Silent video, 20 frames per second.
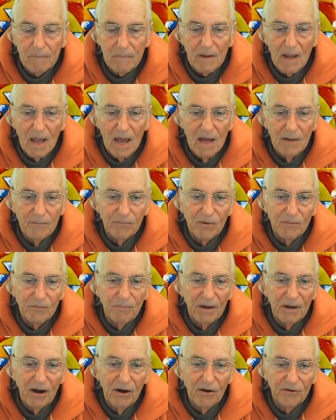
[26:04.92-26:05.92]
and
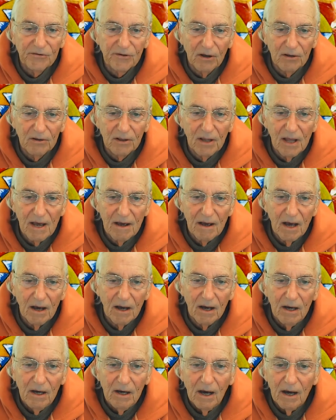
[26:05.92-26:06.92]
prepares
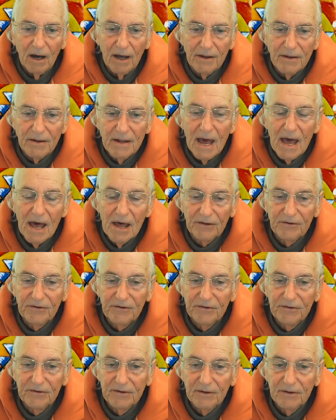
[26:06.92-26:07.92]
a
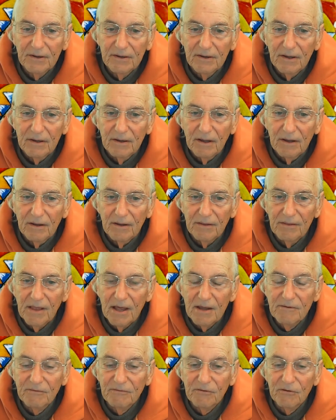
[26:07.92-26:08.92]
nest
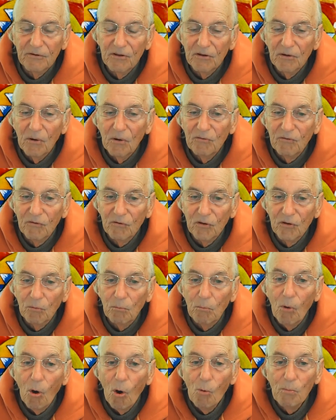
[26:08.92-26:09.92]
then for the
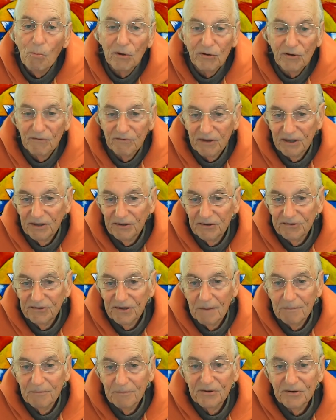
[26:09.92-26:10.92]
moment of
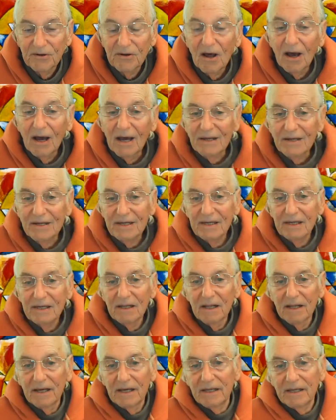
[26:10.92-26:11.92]
conception,
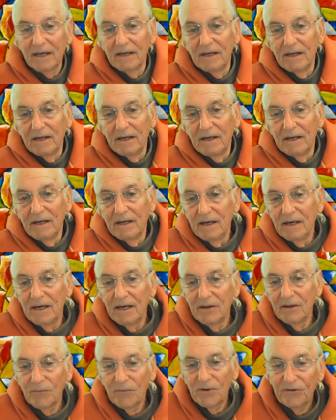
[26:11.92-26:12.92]
ideally,
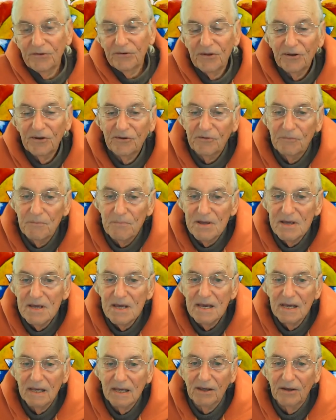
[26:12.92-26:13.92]
in which this
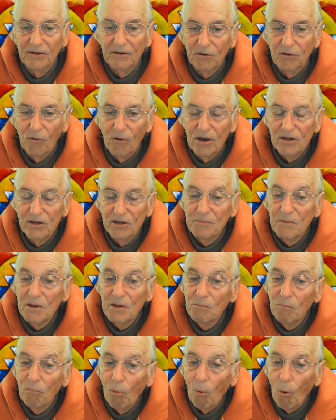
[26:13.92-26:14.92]
being is going to be
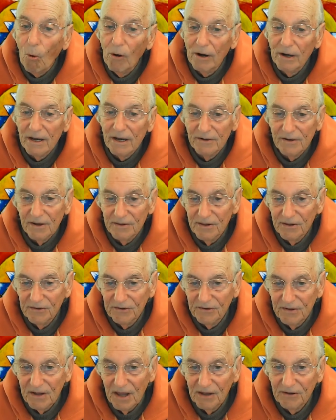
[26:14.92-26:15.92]
born into this
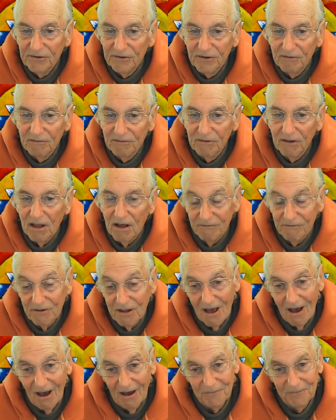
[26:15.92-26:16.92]
nest of love.
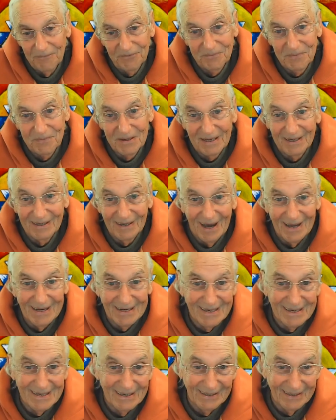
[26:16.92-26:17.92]
Now, I'm speaking
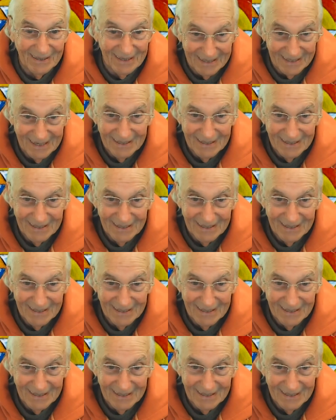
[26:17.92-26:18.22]
ideally.